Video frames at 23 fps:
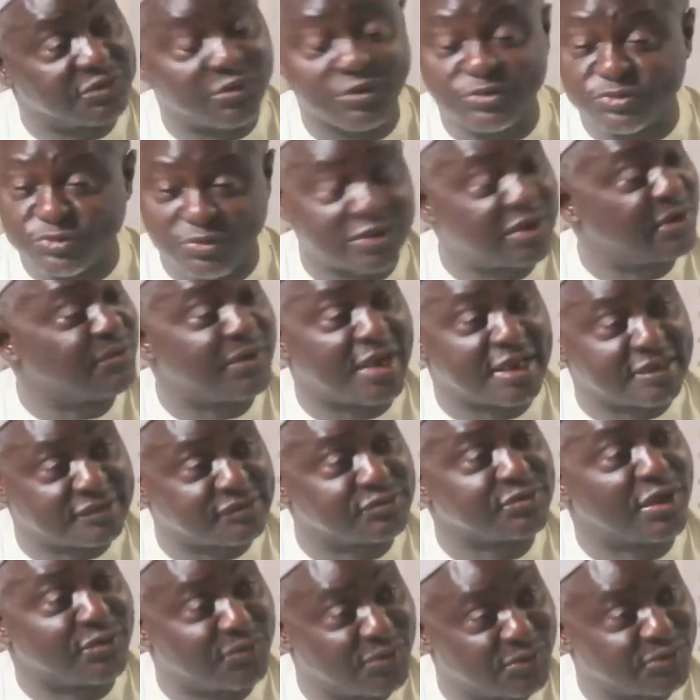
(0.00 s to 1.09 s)
because otherwise
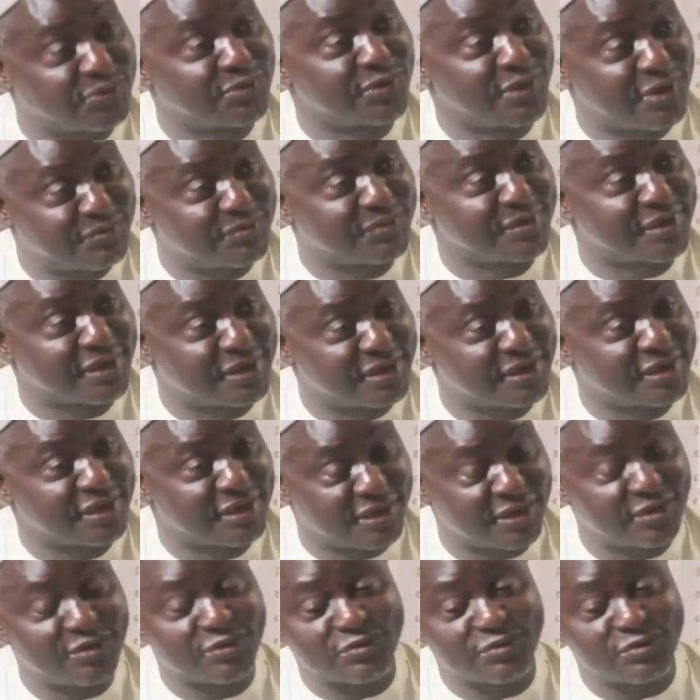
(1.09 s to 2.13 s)
you are going to have a